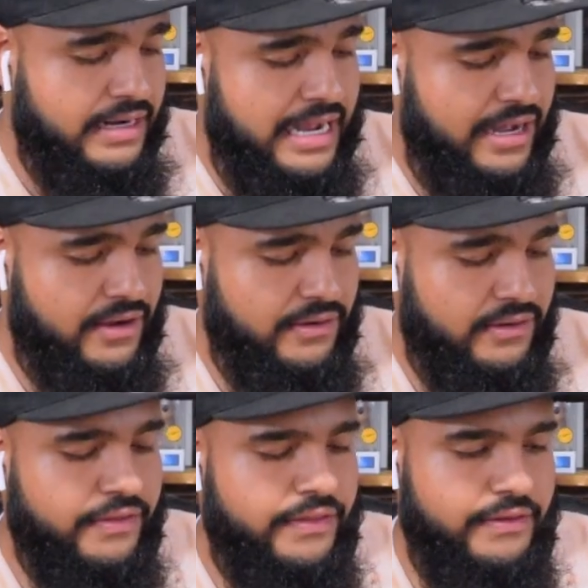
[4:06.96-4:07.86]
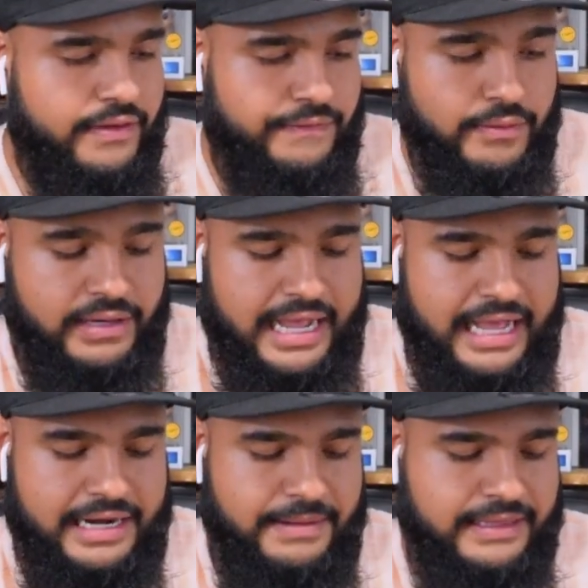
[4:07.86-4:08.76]
Now, if you want to
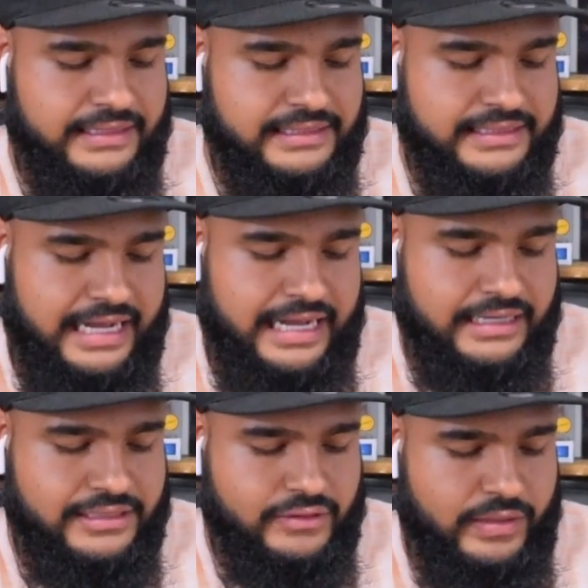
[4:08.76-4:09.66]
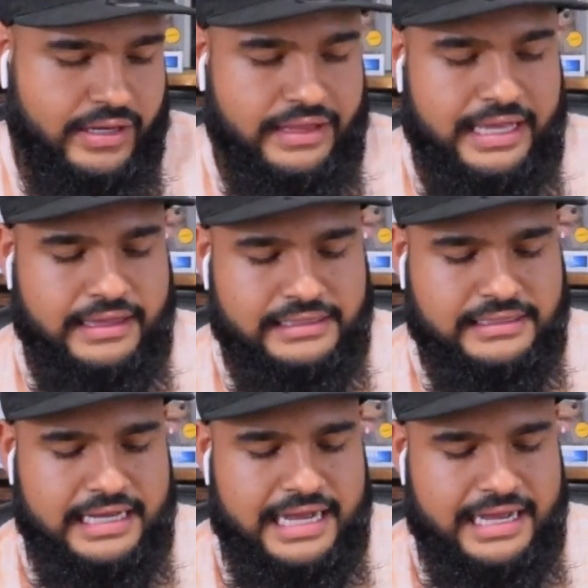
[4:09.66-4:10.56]
animate the sky as well, the
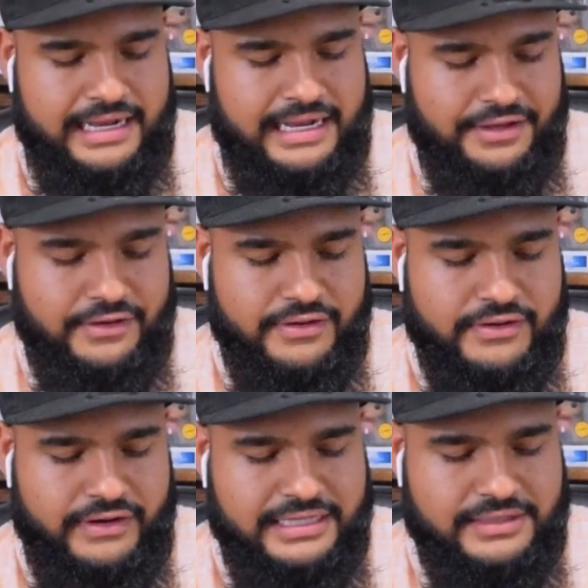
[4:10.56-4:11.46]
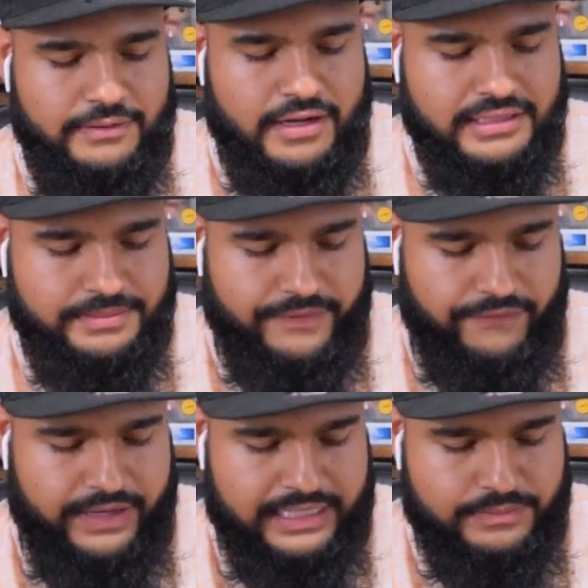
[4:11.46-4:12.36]
sky, like you could create some awesome
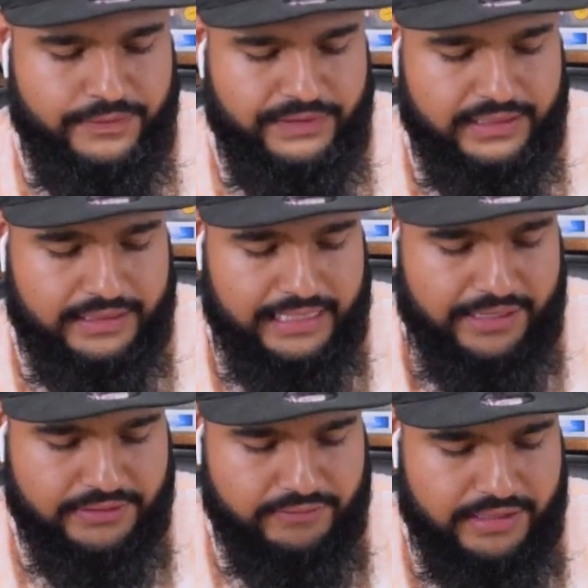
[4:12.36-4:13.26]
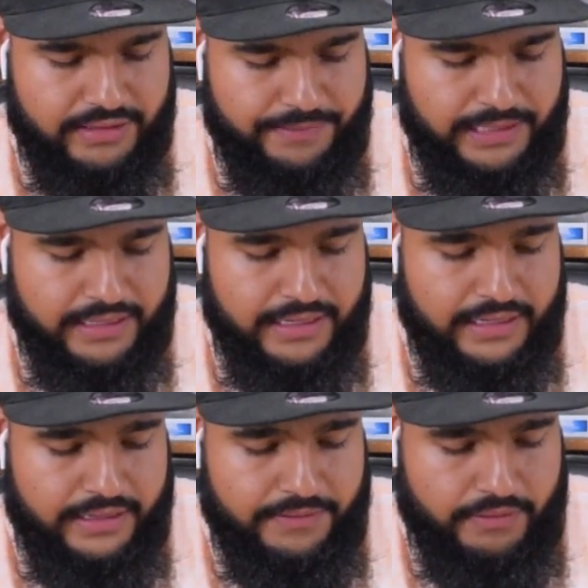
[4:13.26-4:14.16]
effects moving the clouds around. I mean,
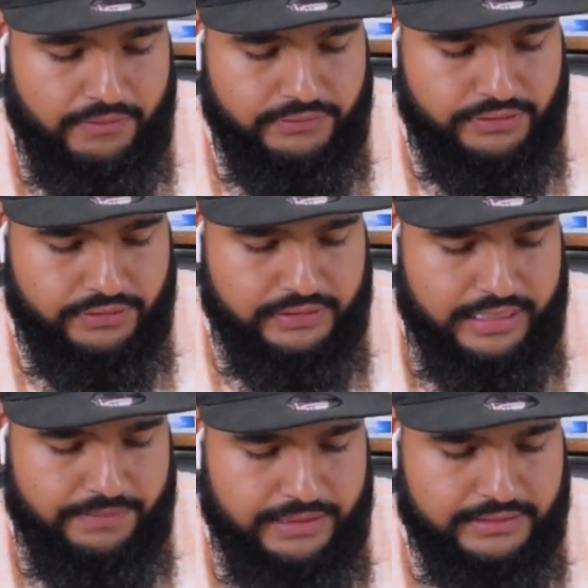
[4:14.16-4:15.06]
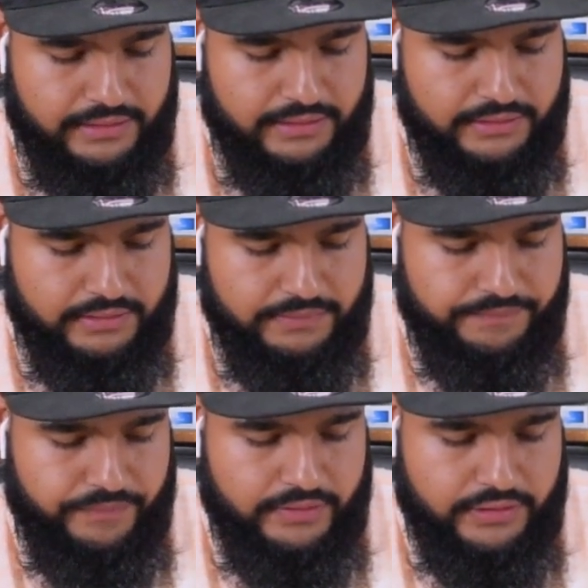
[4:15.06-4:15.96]
oh snap, that's a lot.
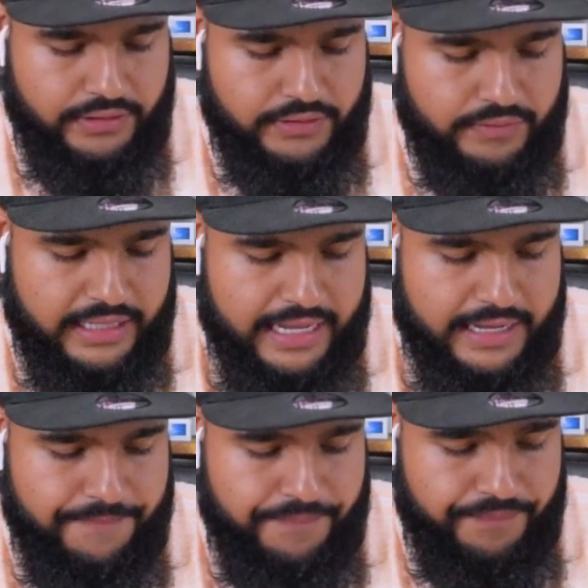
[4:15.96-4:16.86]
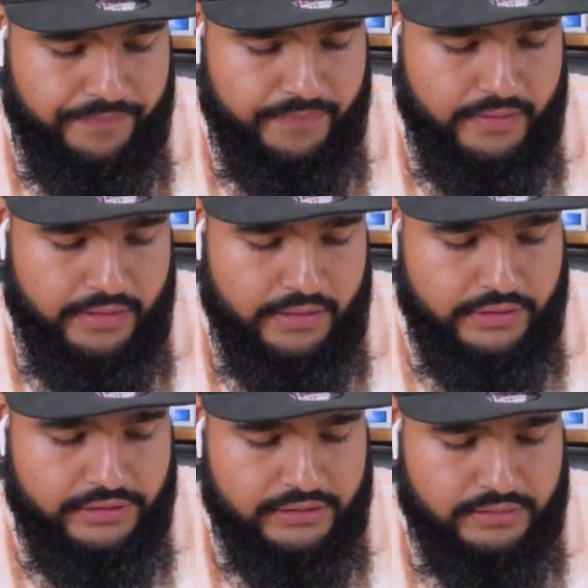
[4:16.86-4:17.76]
So you do that,
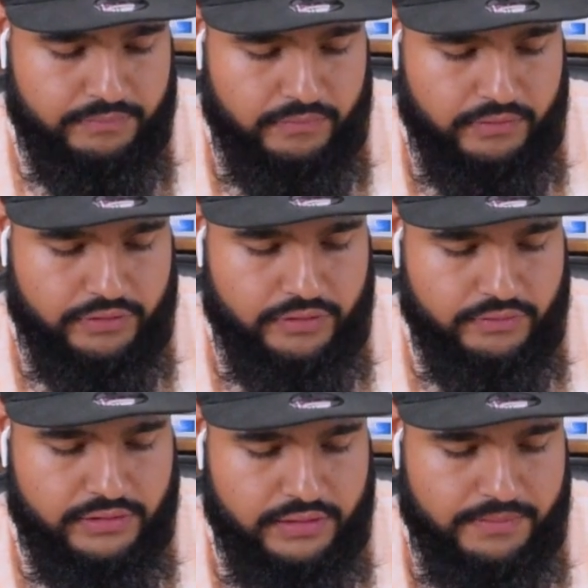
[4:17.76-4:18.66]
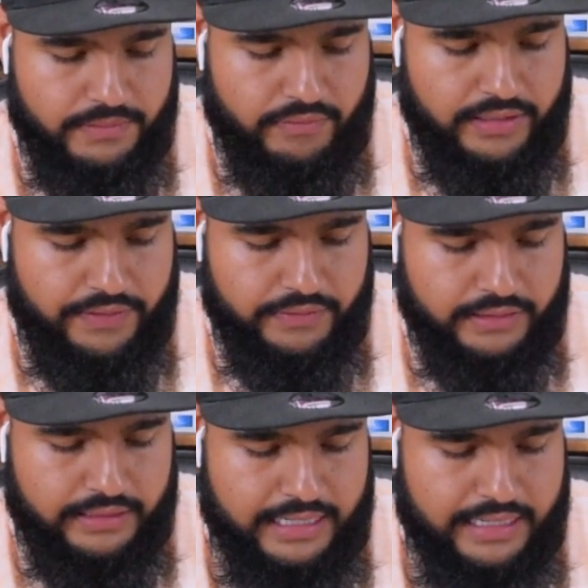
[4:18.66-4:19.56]
just do some around the
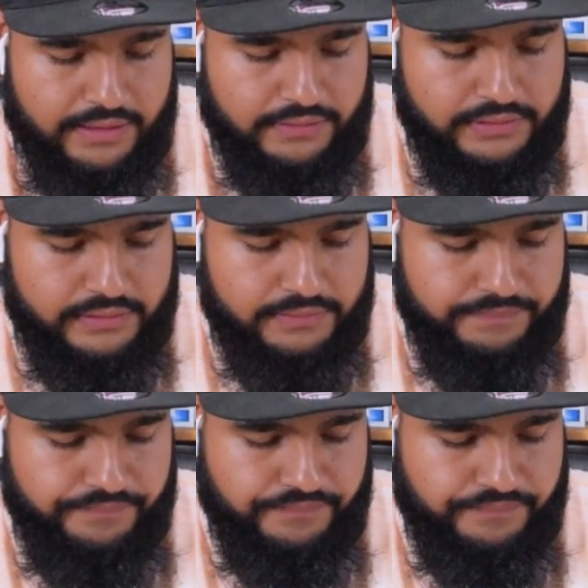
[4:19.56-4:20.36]
clouds.